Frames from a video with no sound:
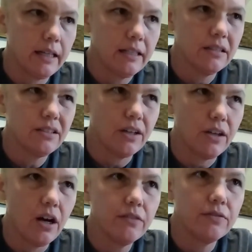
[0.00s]
I didn't start
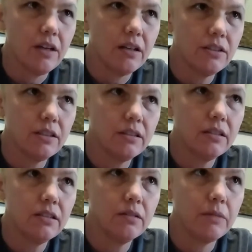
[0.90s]
off nauseous,